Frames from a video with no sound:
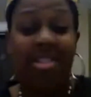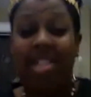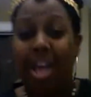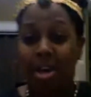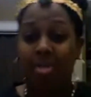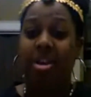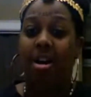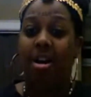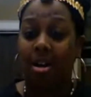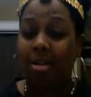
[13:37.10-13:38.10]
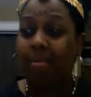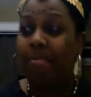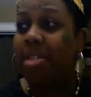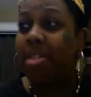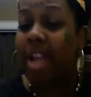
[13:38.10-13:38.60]
tell y'all
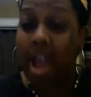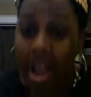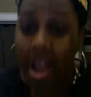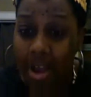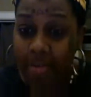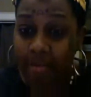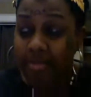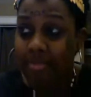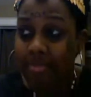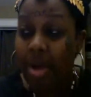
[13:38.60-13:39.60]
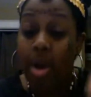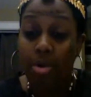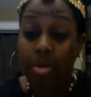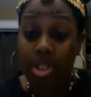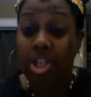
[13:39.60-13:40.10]
that I have my
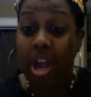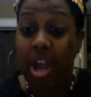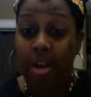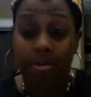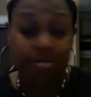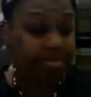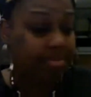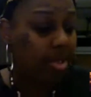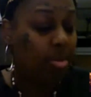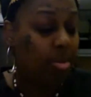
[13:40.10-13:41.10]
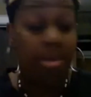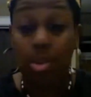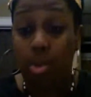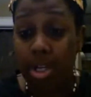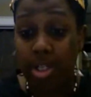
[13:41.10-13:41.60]
oldest child
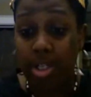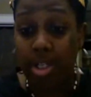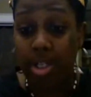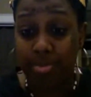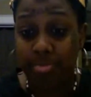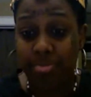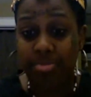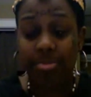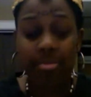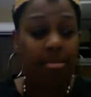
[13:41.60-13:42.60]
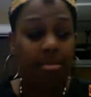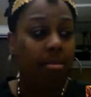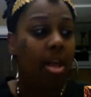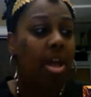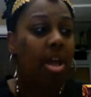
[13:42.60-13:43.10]
will be 22.
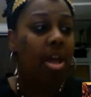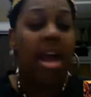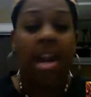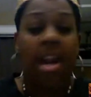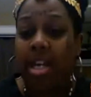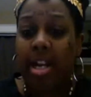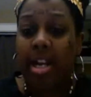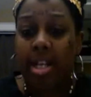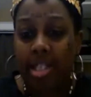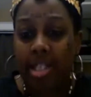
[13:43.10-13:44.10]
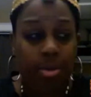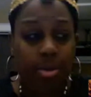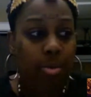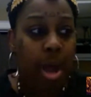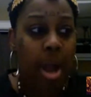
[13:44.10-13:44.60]
I tell
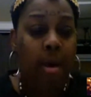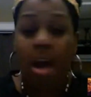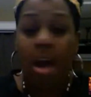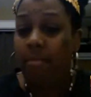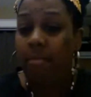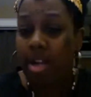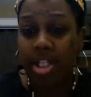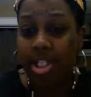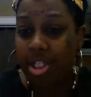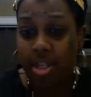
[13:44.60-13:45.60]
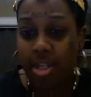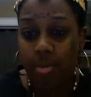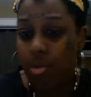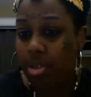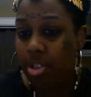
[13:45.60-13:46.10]
you how our relationship
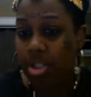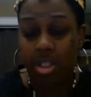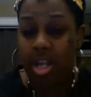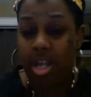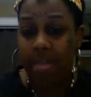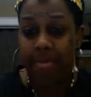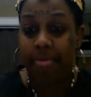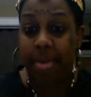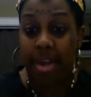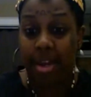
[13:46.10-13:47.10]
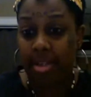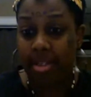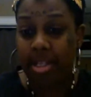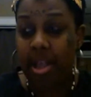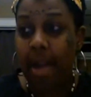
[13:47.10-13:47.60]
was just not the best.
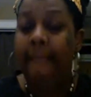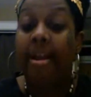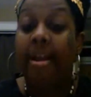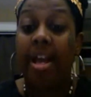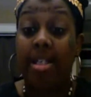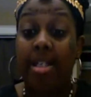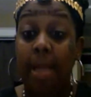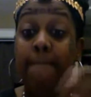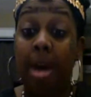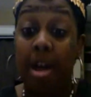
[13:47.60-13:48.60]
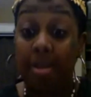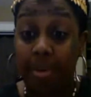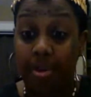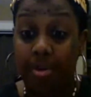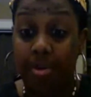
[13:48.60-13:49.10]
And as a
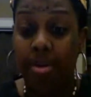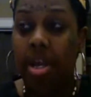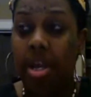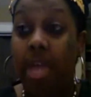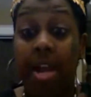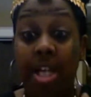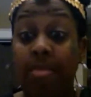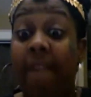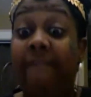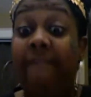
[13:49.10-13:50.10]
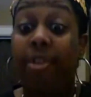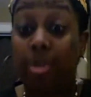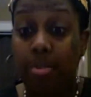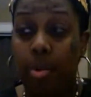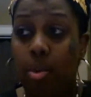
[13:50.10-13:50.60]
mother, and that's my
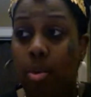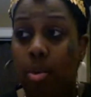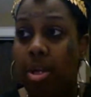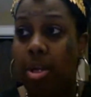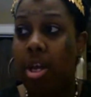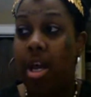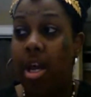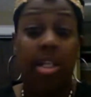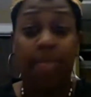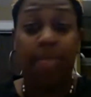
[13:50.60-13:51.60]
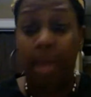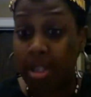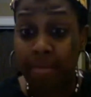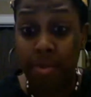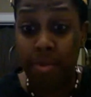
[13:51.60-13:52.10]
firstborn, and
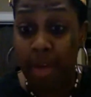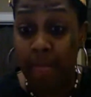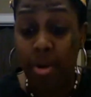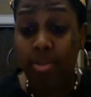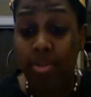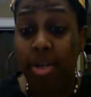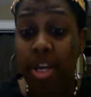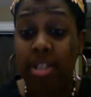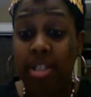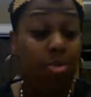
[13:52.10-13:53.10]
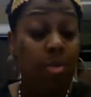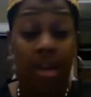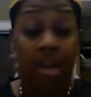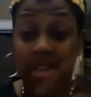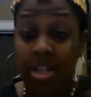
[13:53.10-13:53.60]
especially if you have multiple kids and you
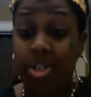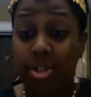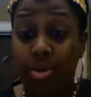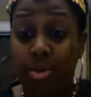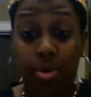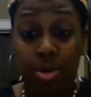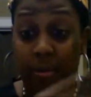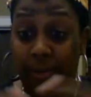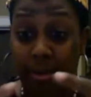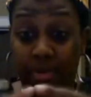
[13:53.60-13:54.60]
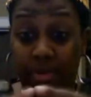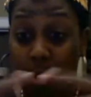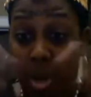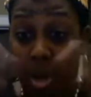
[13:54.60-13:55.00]
have an issue, you and your firstborn are